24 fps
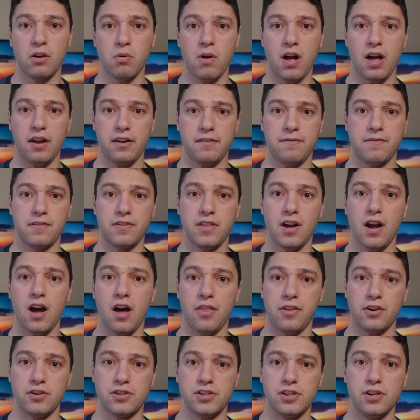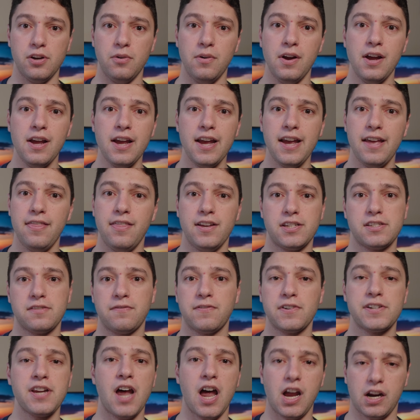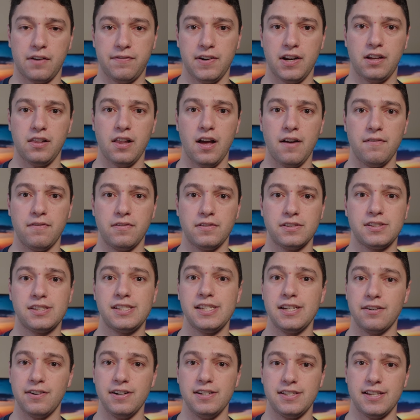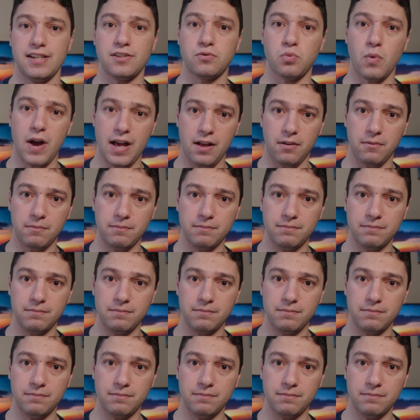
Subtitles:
quality for the other two in this photography glove series as well.